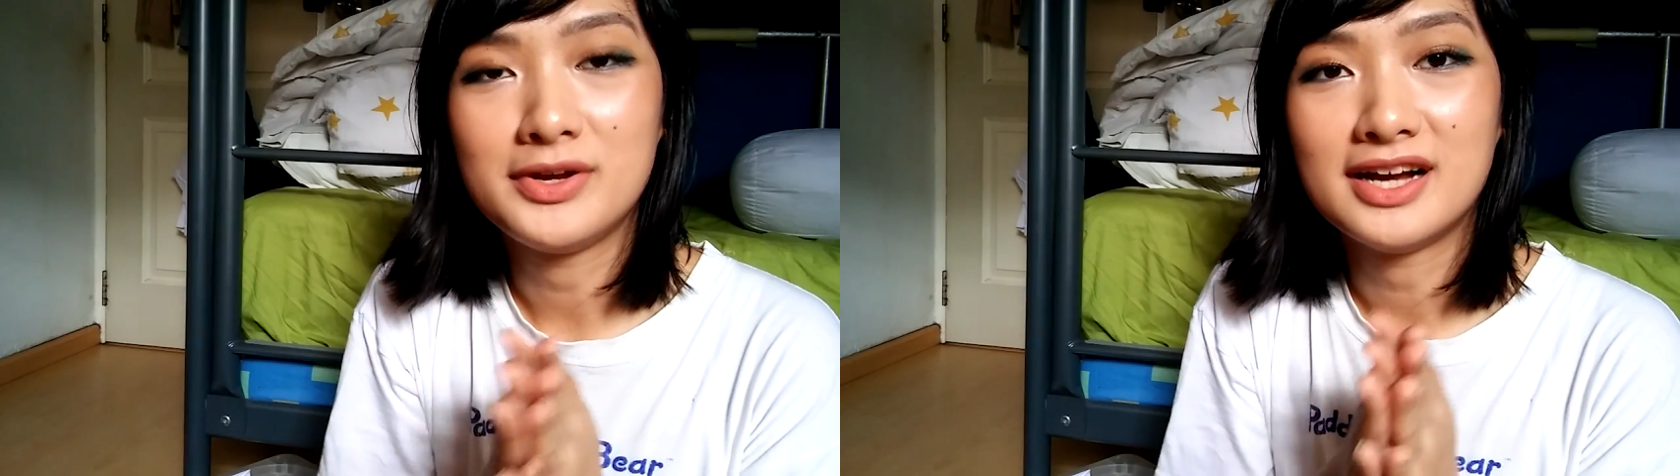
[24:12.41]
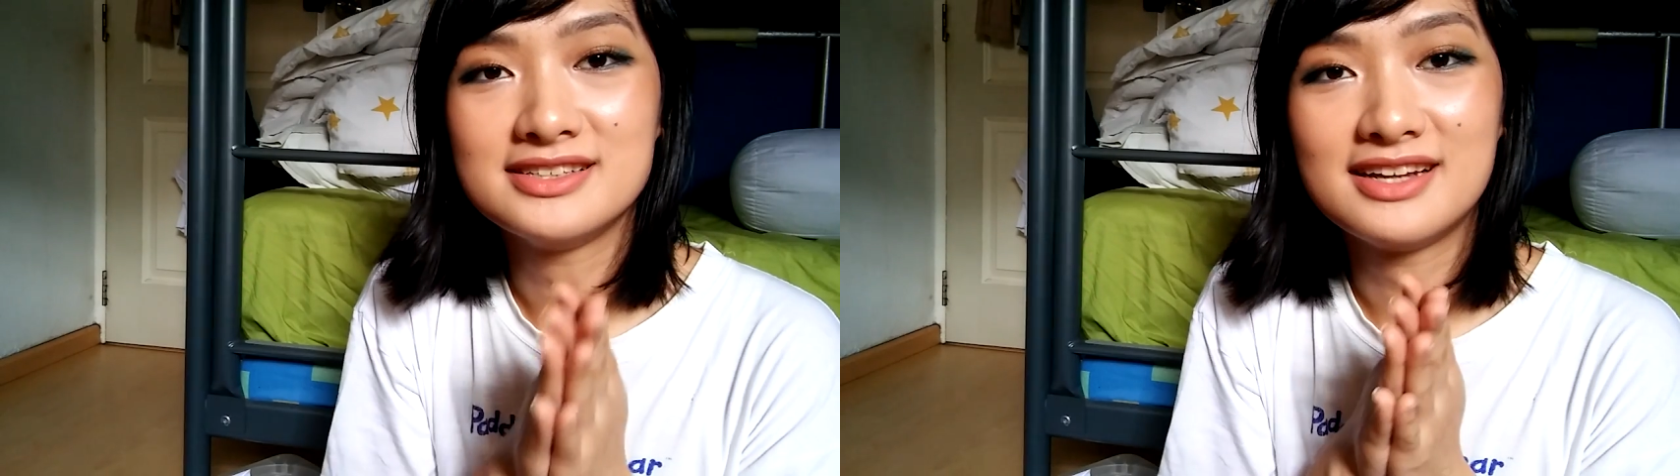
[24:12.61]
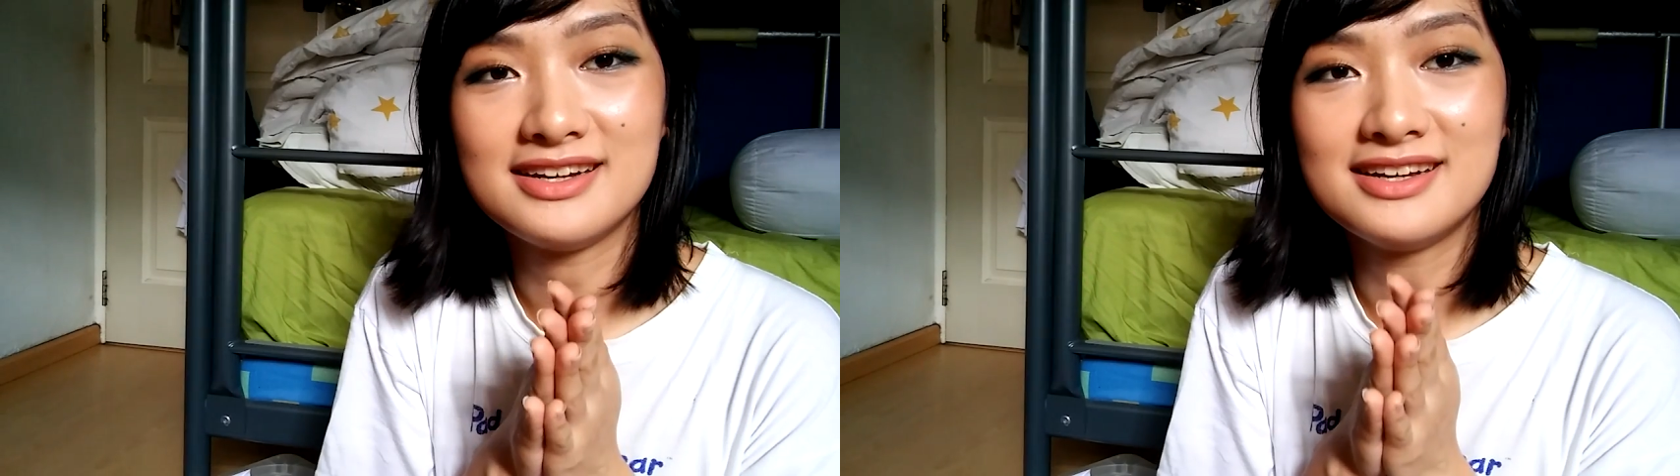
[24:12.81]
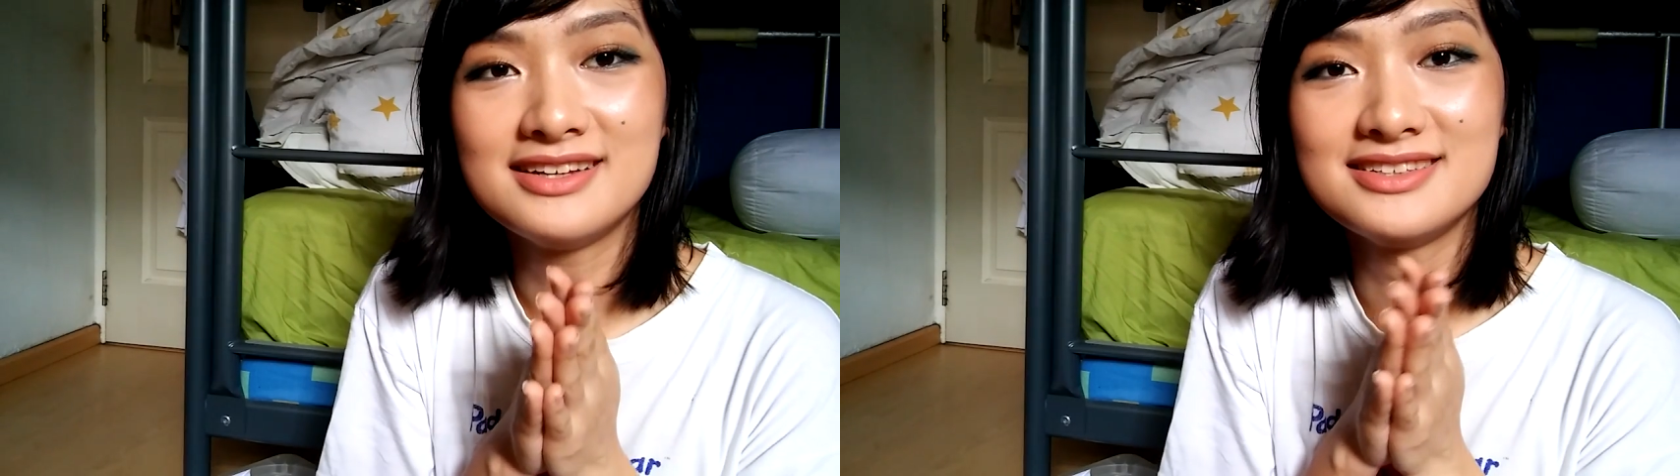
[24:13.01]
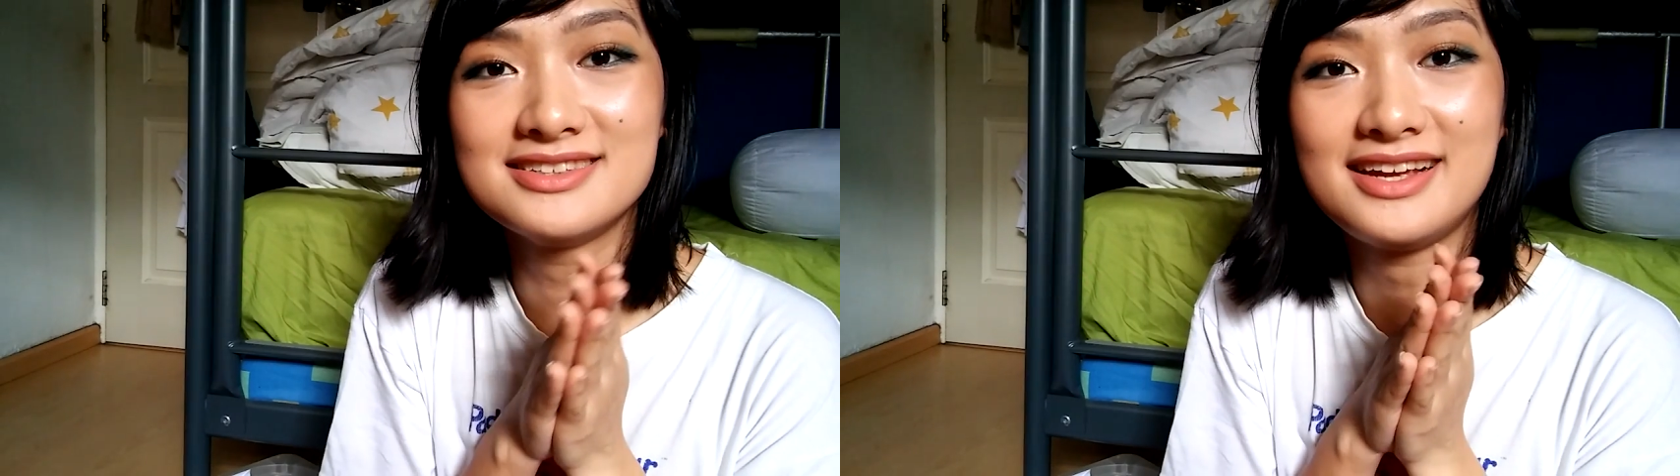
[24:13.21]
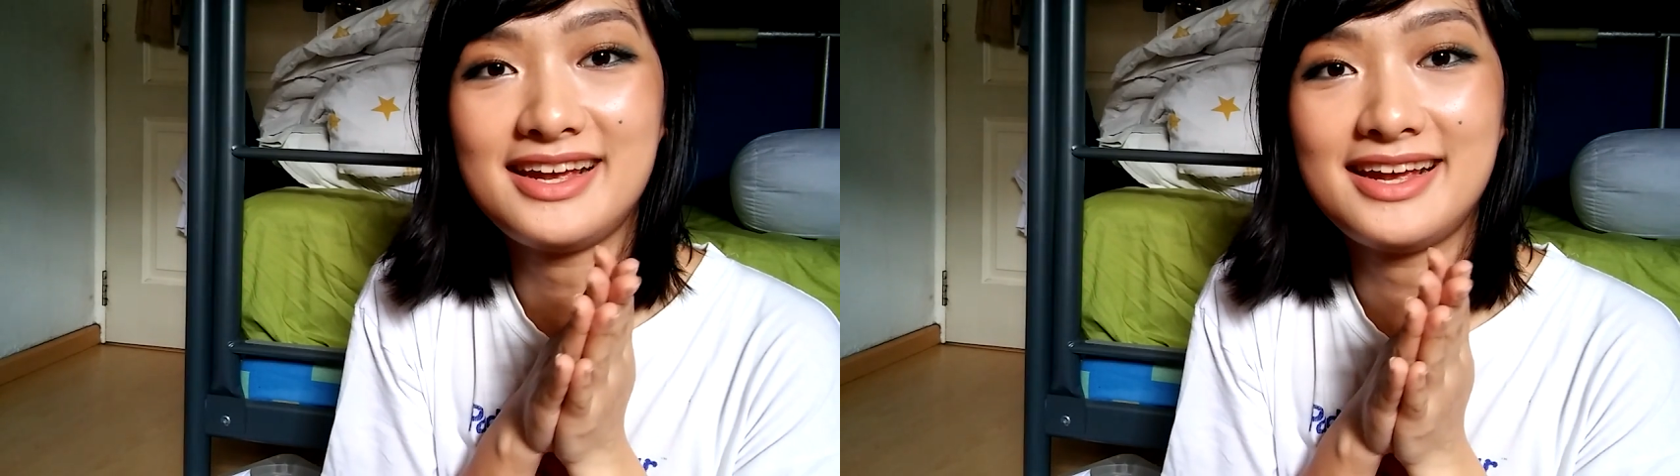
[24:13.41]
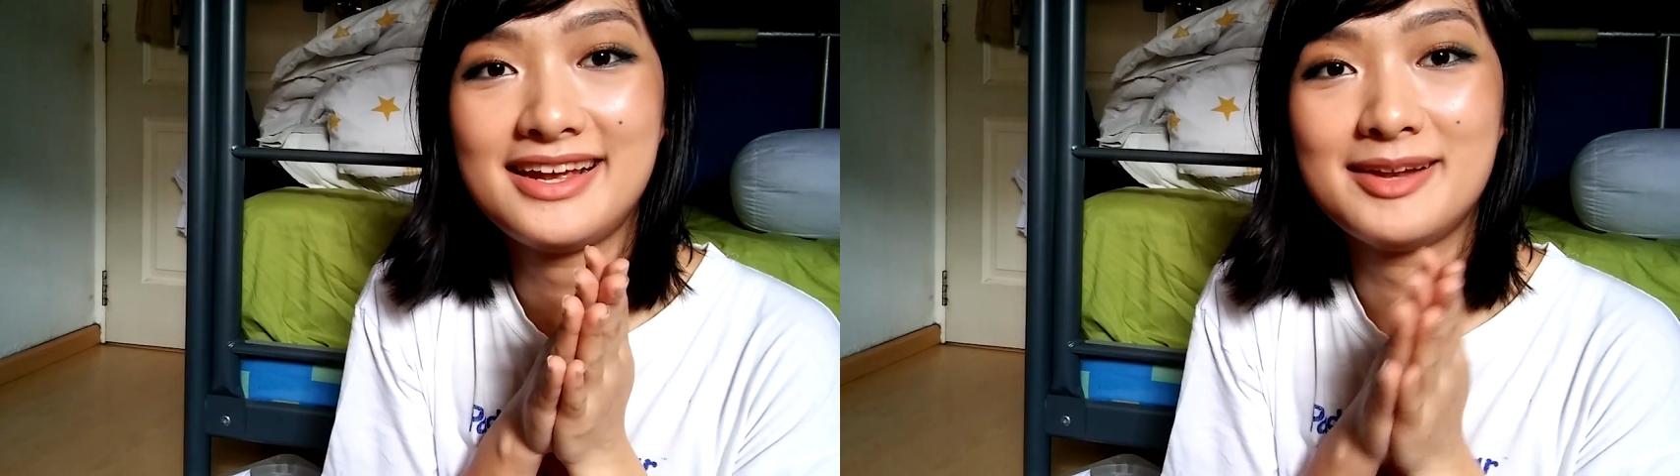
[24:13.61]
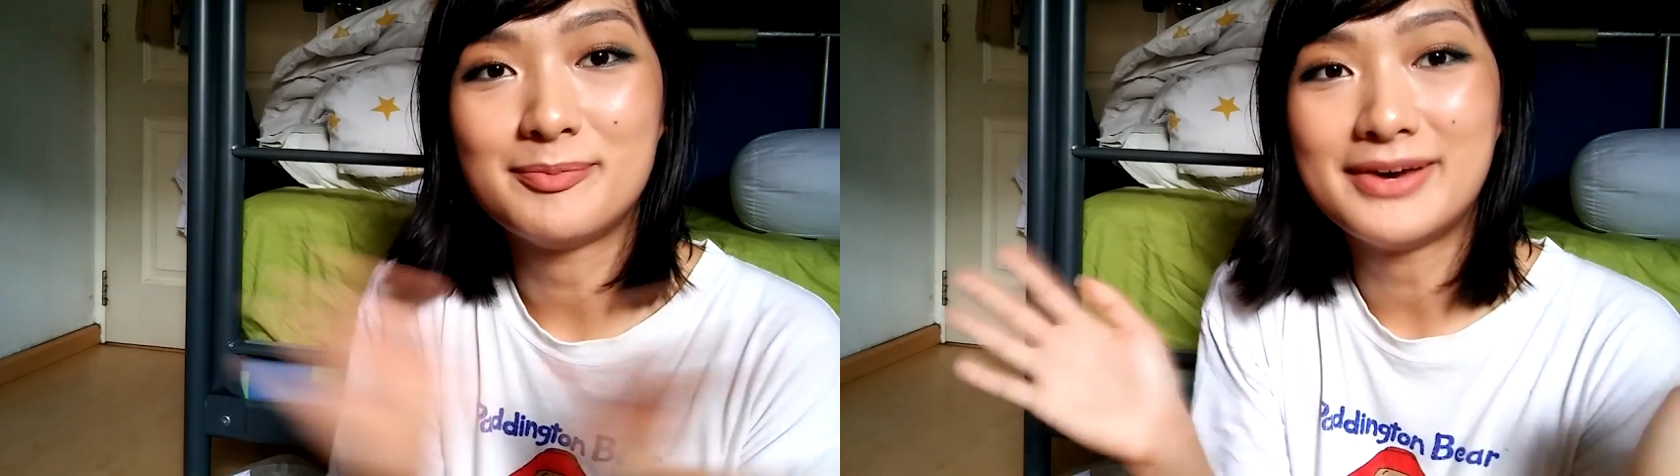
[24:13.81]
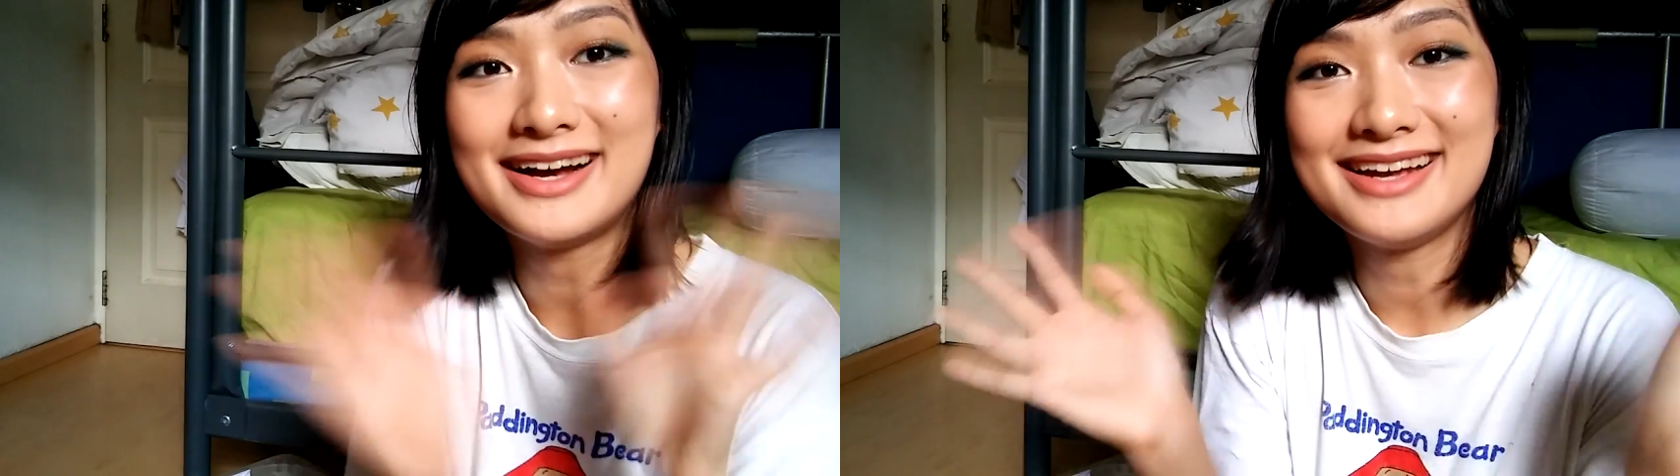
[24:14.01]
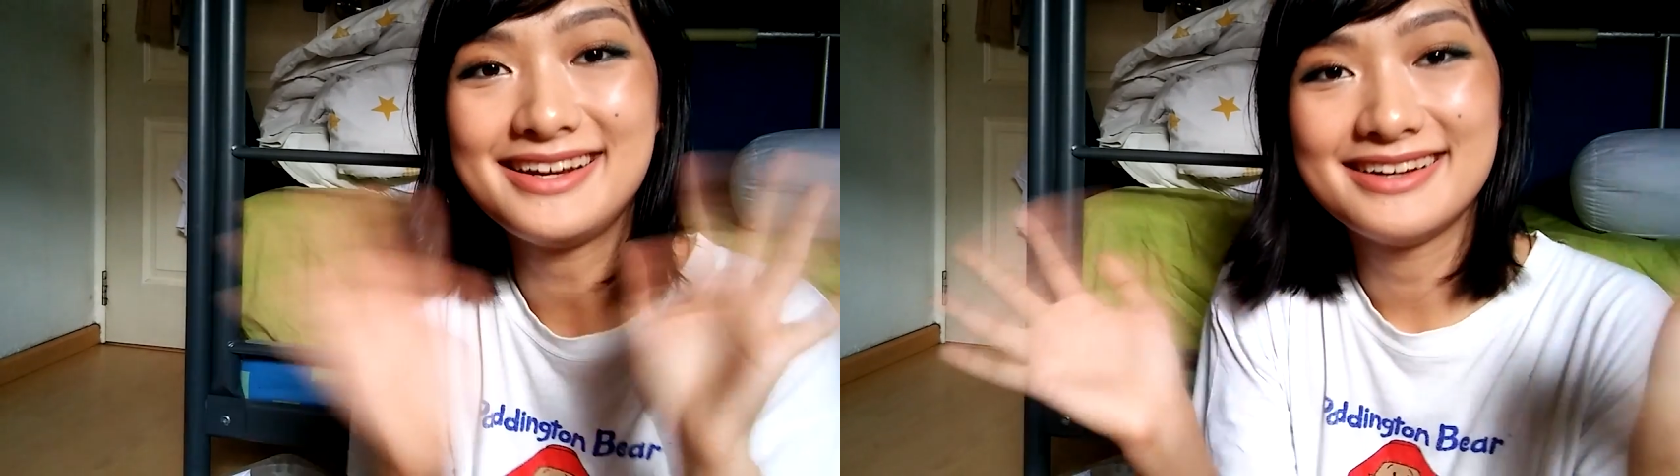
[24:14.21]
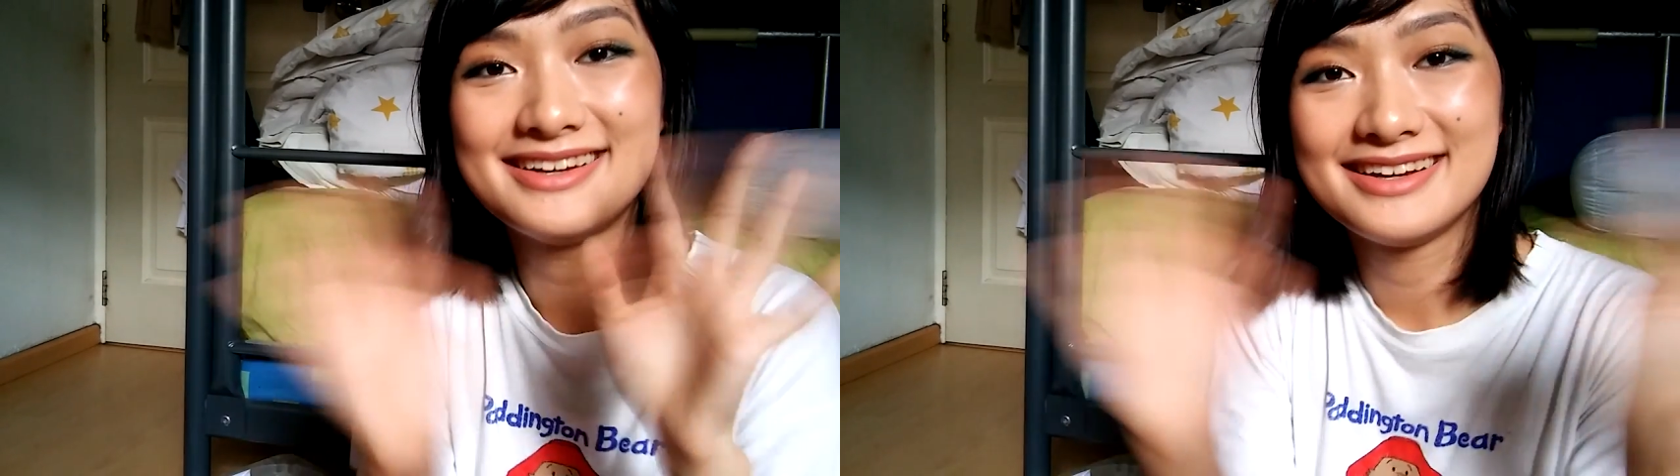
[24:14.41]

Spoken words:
guys like this, and bye!